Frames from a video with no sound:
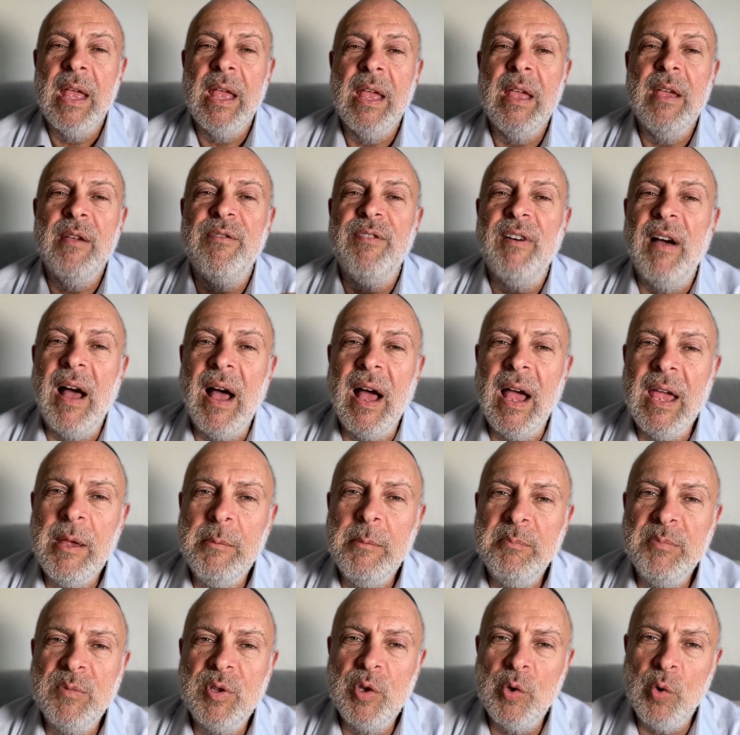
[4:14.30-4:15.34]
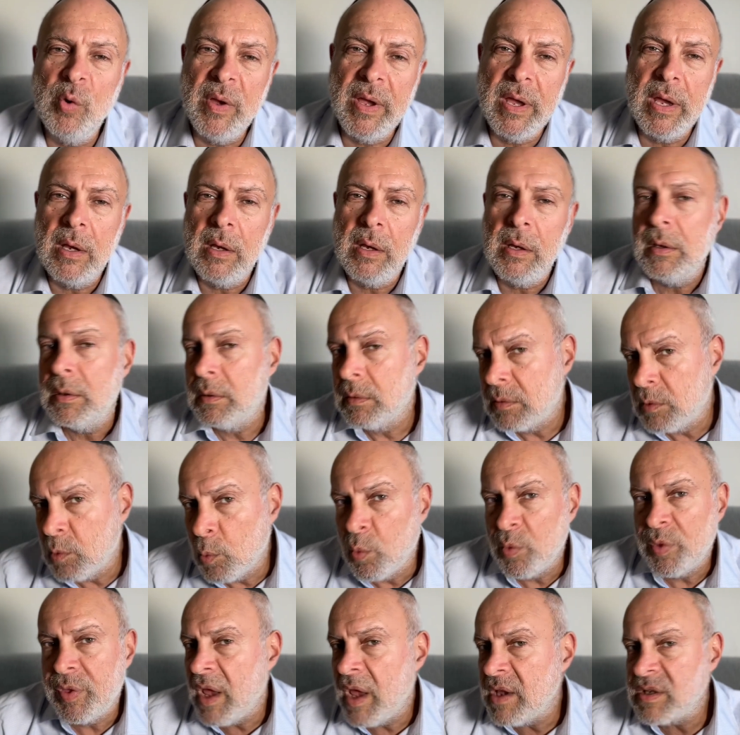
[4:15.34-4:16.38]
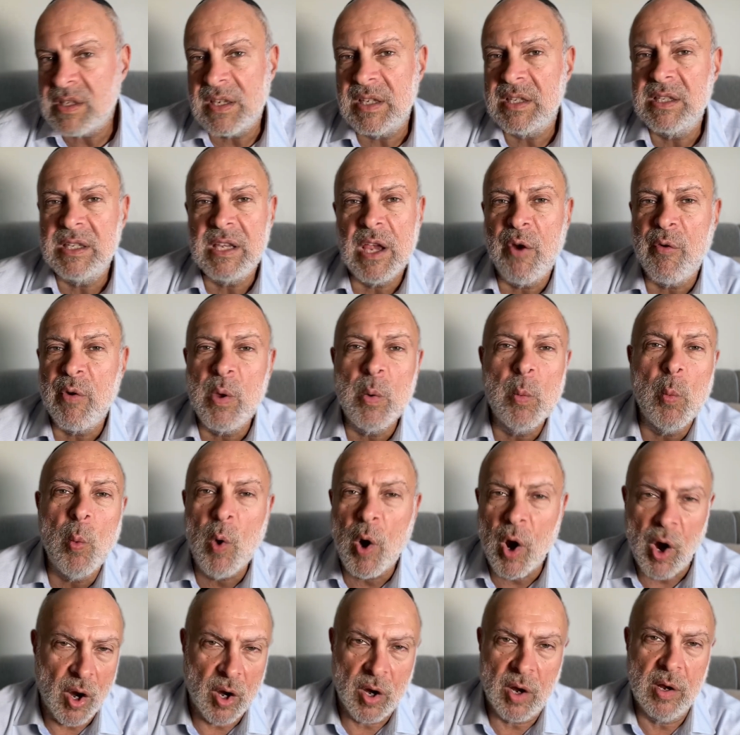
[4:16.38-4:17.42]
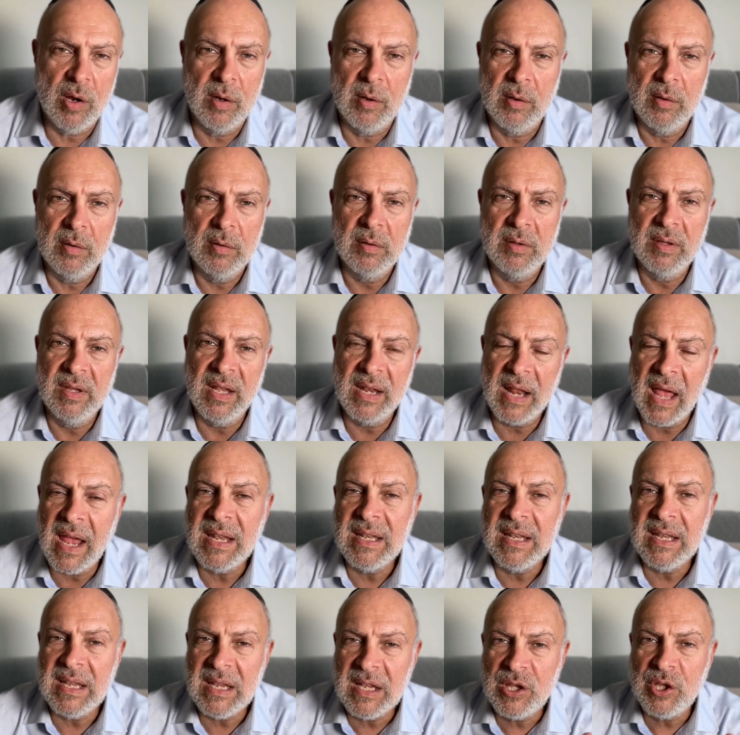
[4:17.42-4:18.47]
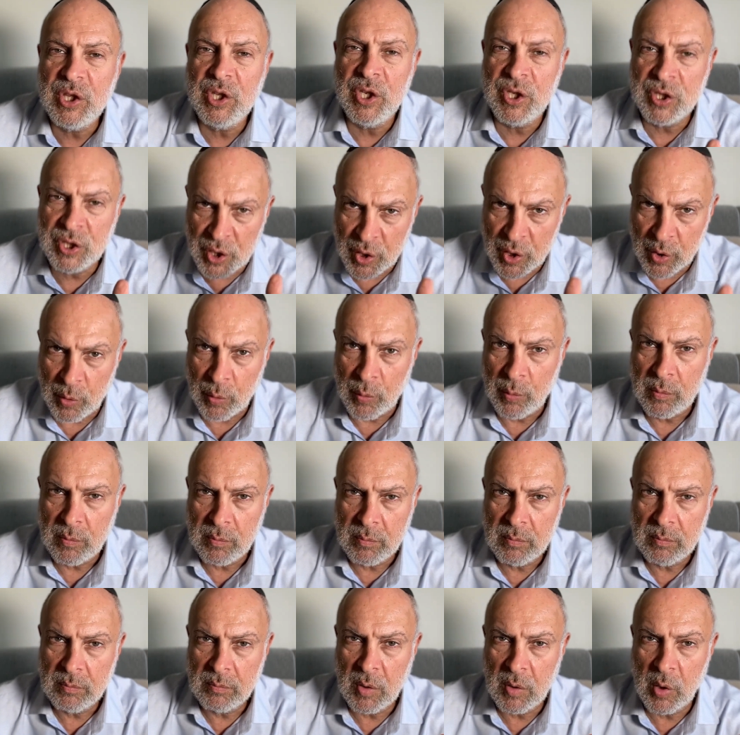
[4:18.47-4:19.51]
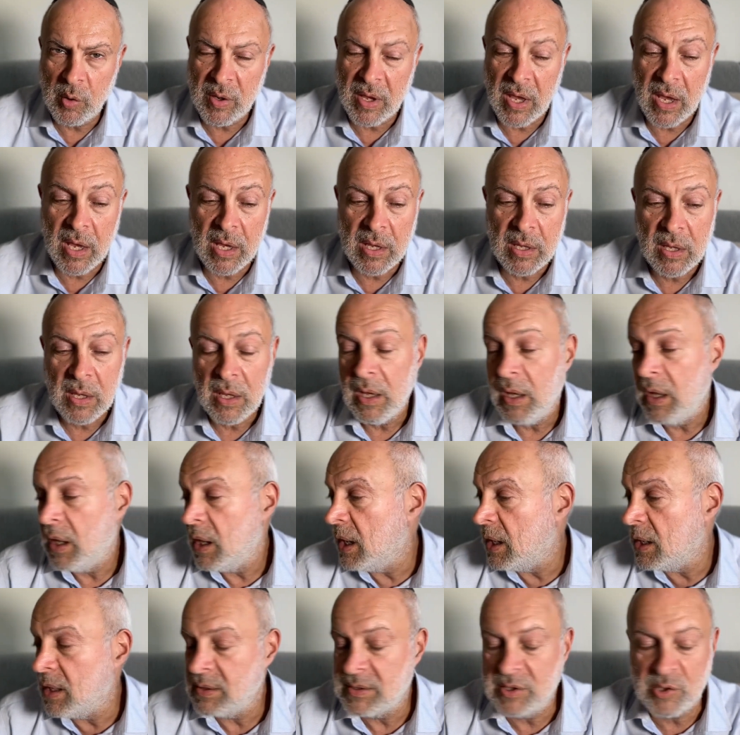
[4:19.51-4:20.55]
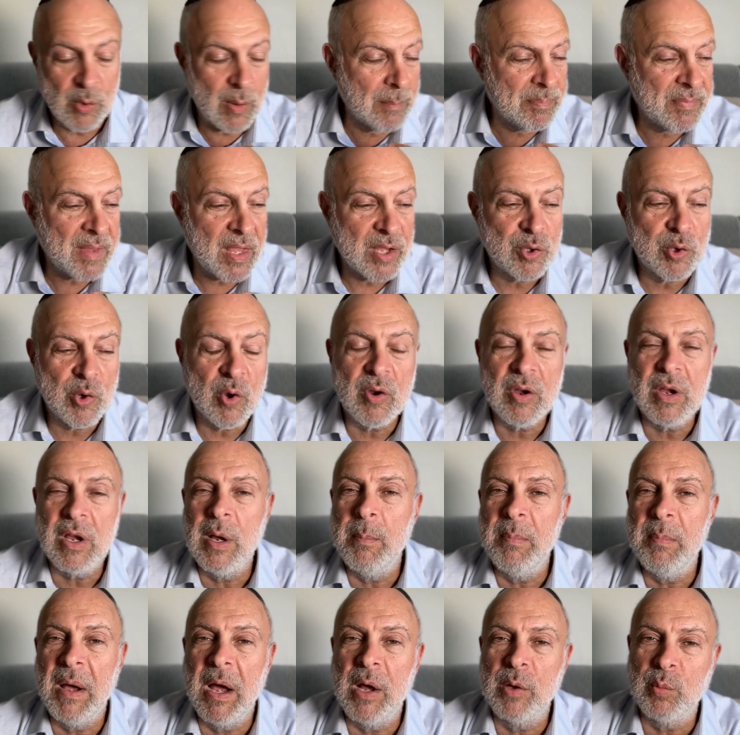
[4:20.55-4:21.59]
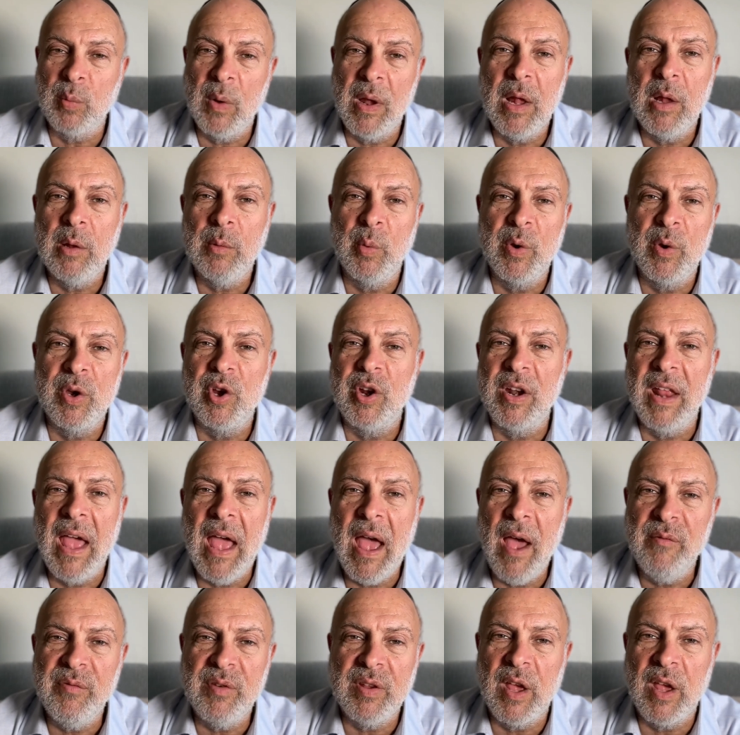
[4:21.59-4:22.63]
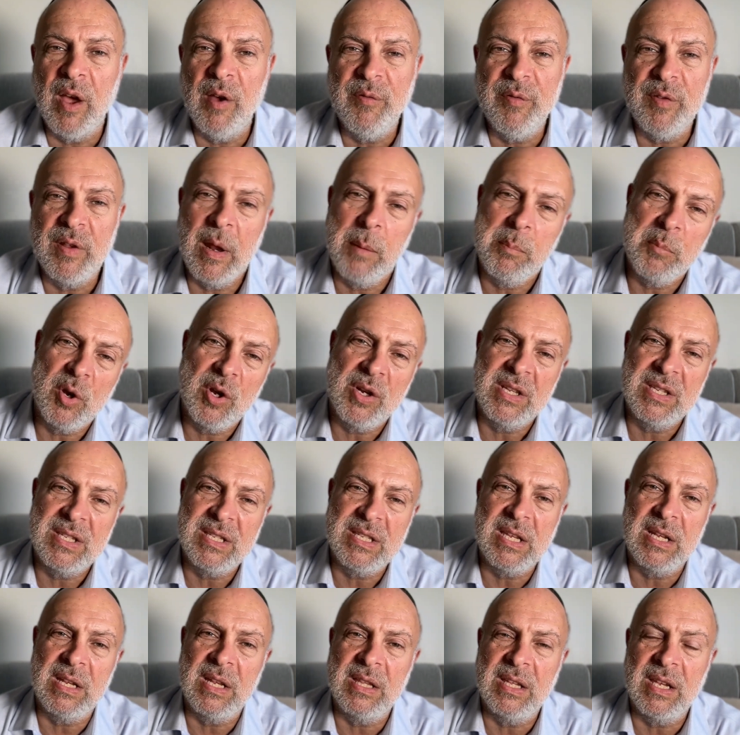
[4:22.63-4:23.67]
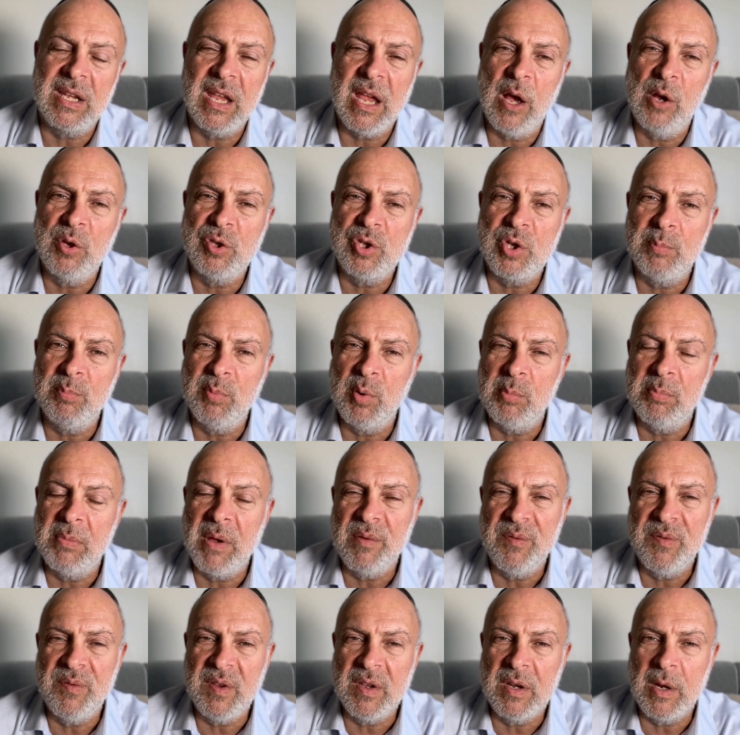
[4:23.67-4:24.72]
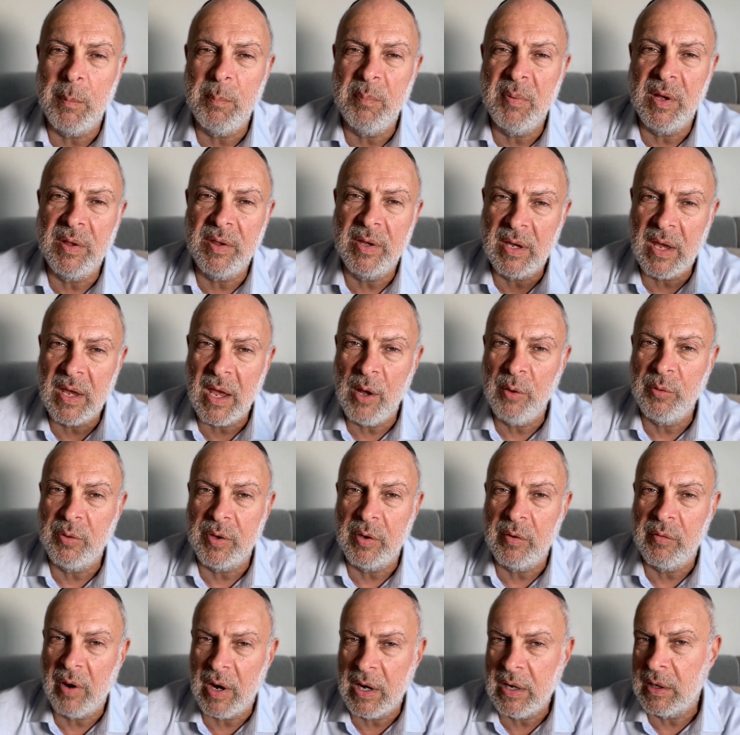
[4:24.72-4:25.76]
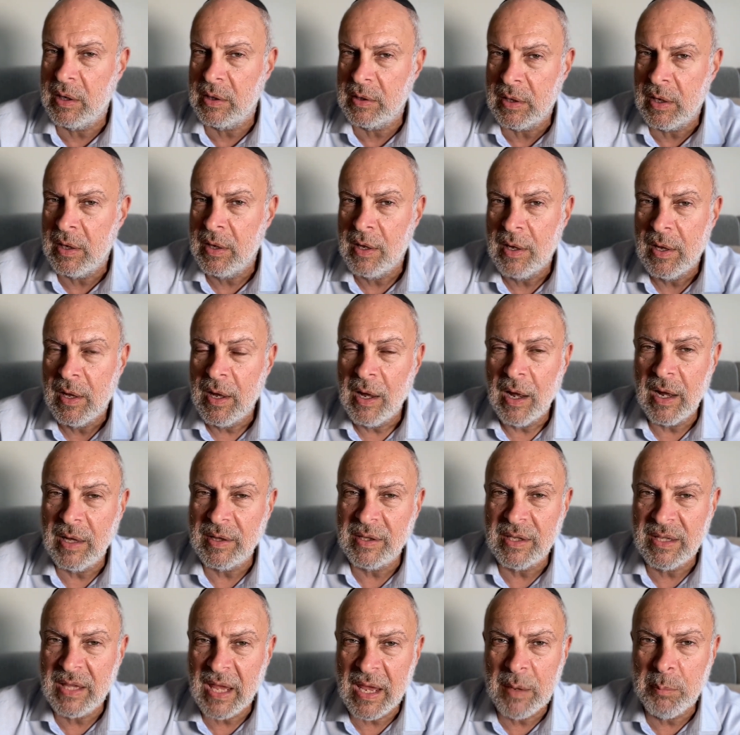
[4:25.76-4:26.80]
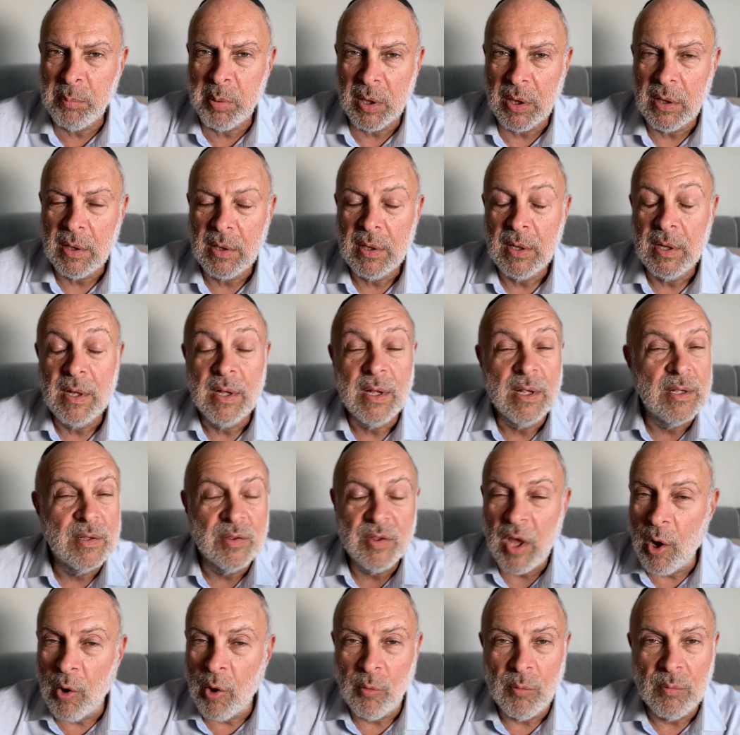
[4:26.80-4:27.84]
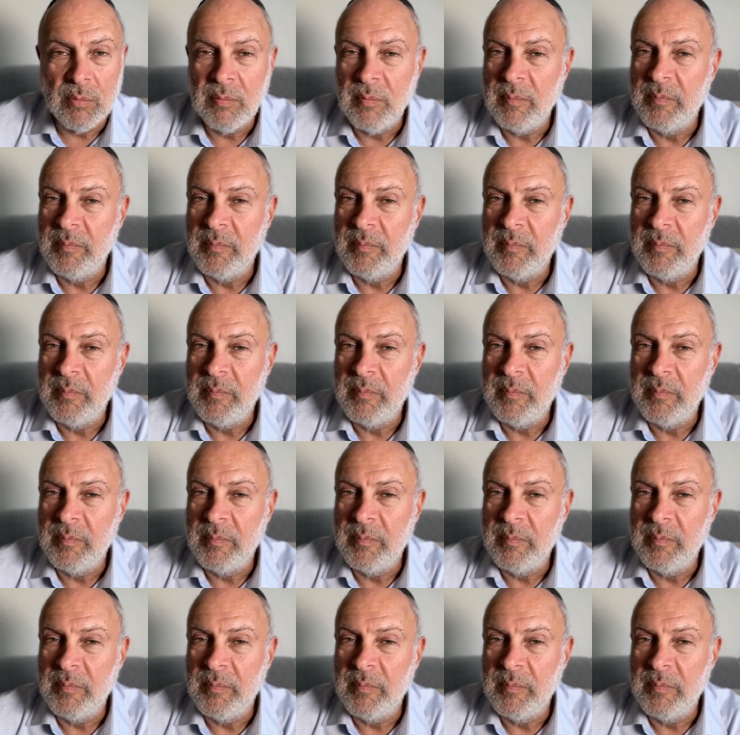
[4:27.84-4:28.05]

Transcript: if I'm doing the necessary work that I need to do, okay? Uh, so I'm not talking about, well, we're going to have enough and I'm going to sit on the couch and put my feet up on the counter, right, on the, on the table. No,